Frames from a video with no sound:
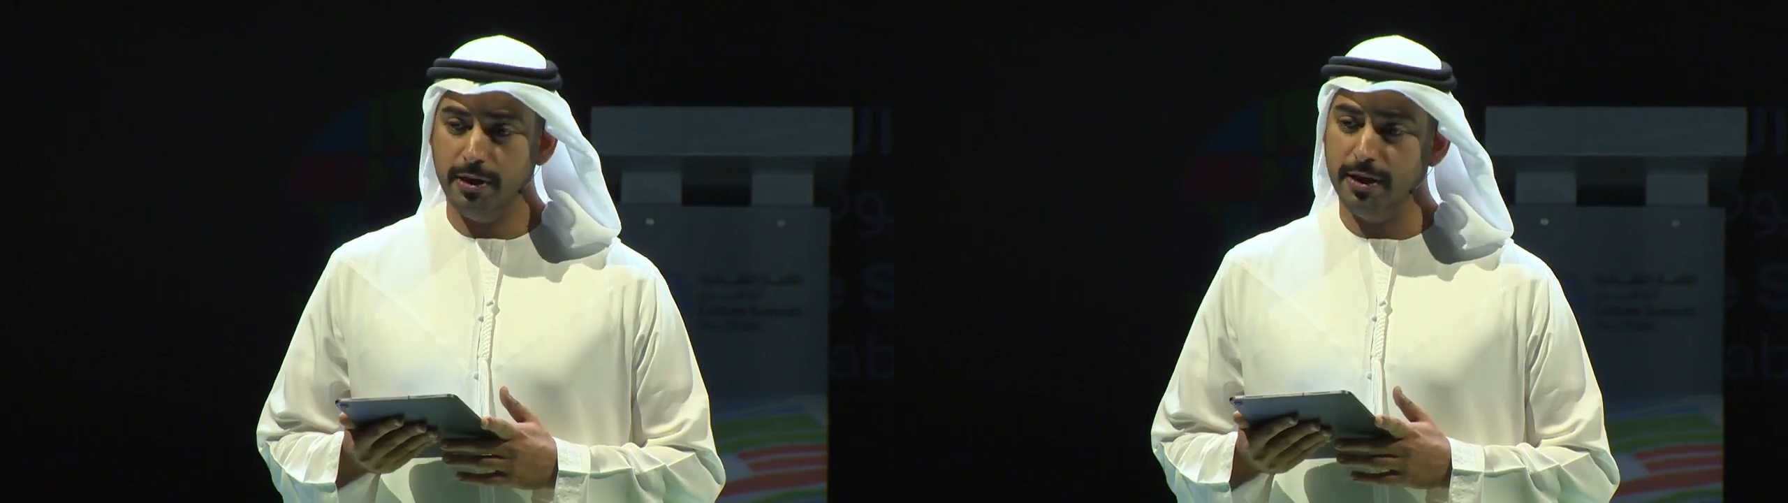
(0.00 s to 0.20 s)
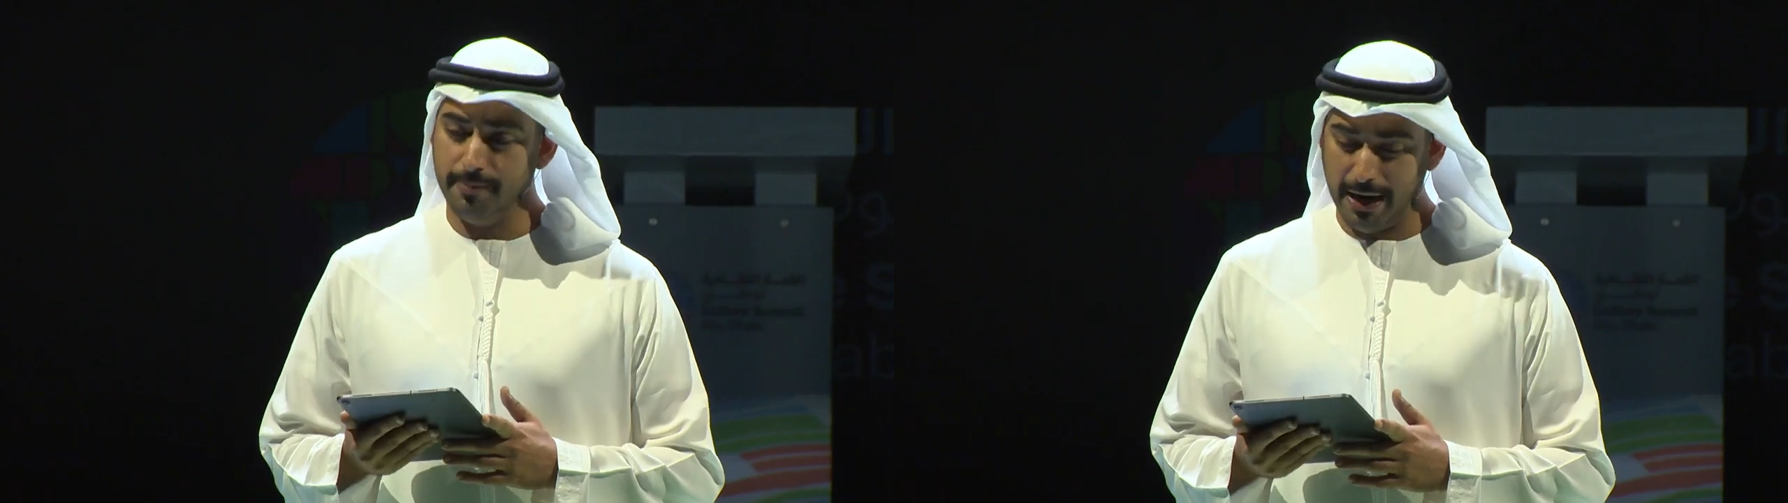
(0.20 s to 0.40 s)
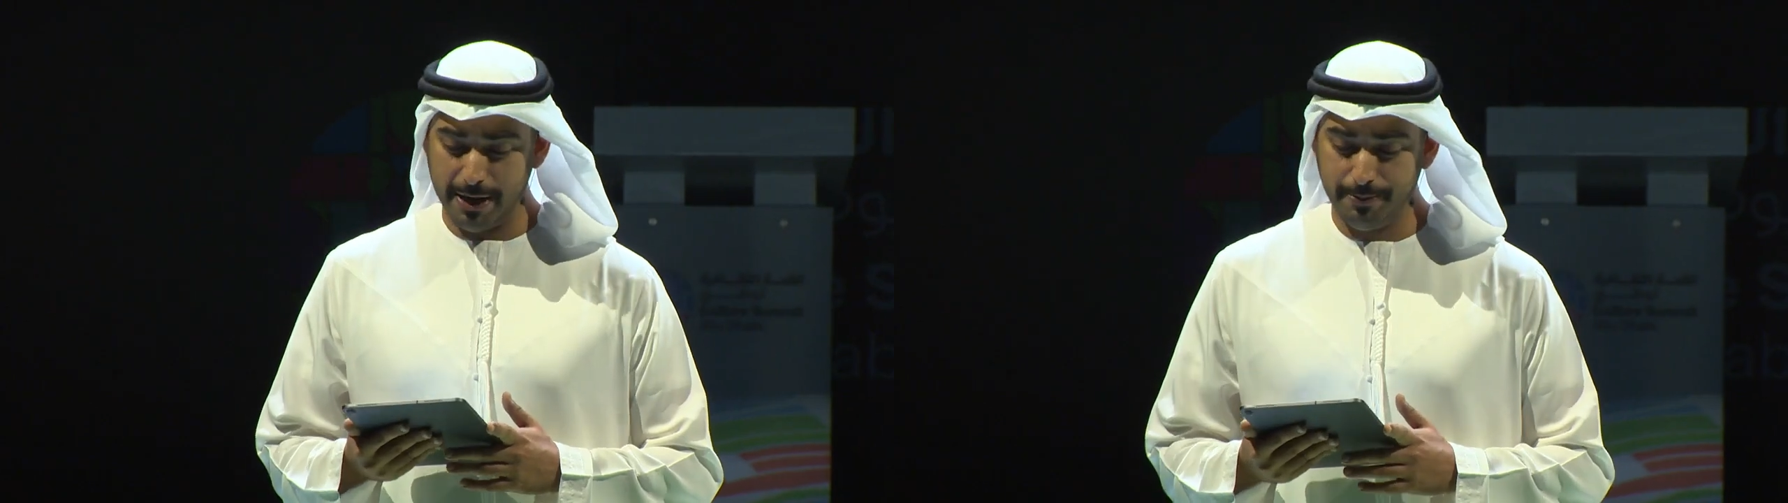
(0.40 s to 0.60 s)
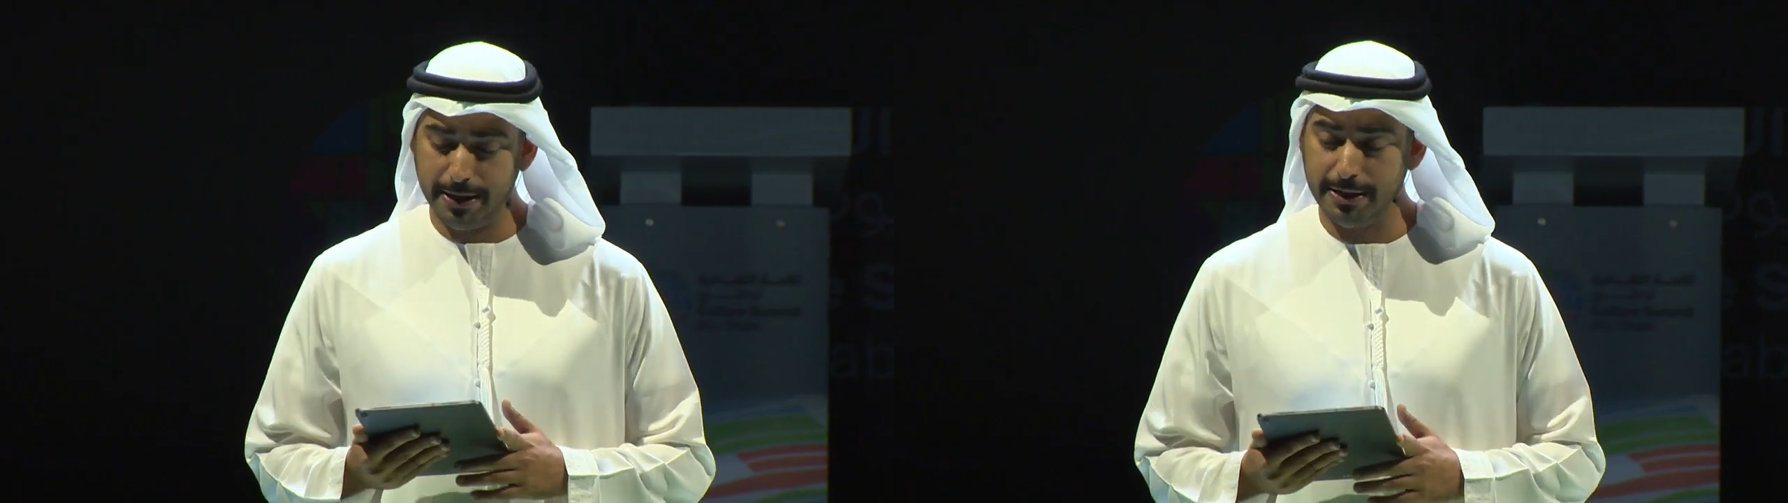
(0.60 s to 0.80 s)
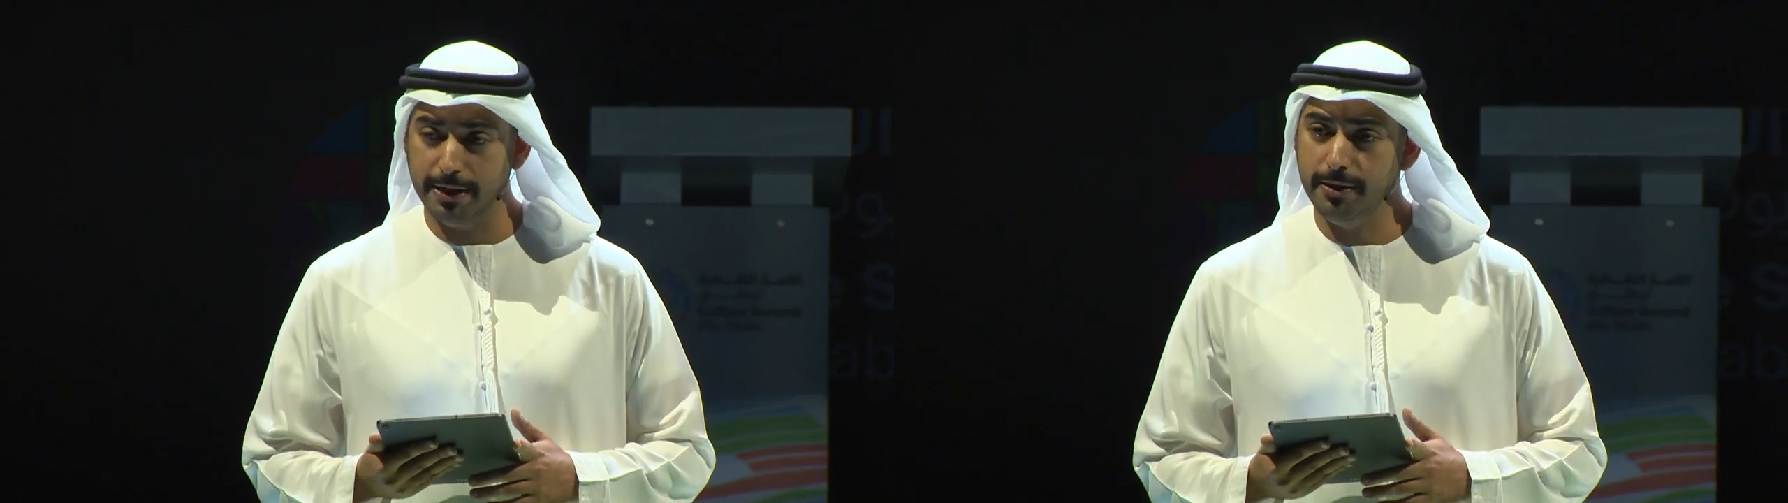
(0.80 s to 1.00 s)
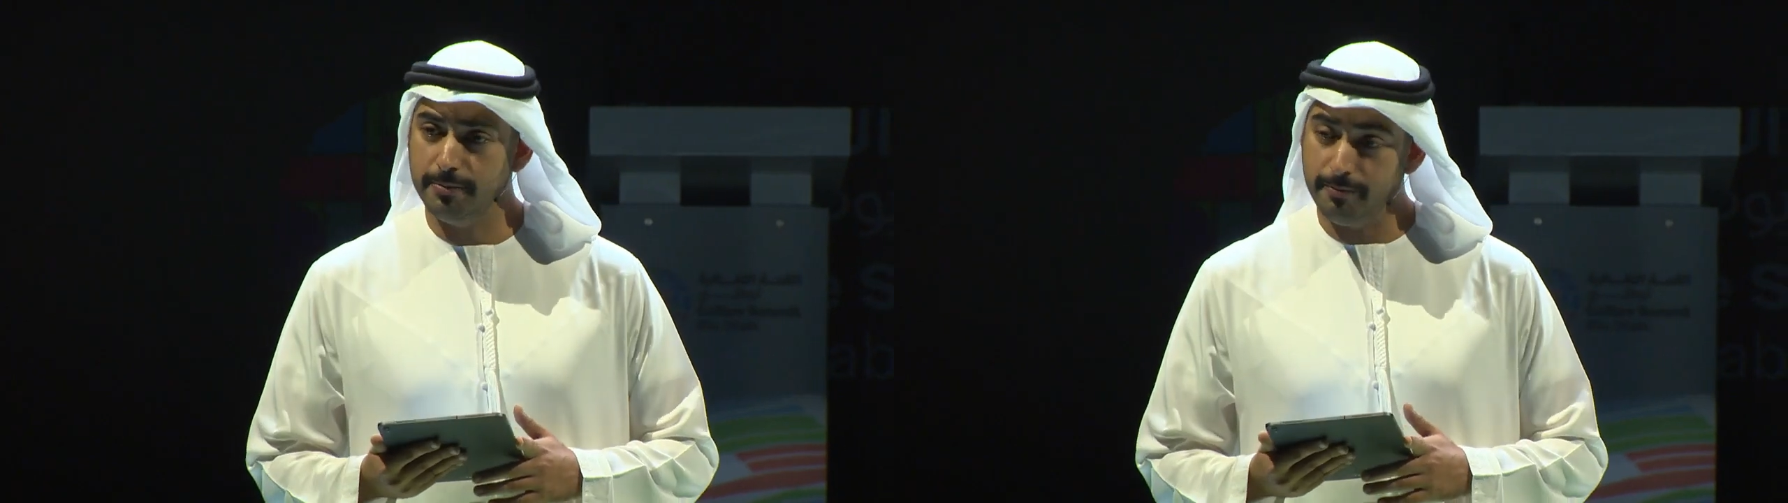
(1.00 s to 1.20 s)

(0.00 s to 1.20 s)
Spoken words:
in my opinion,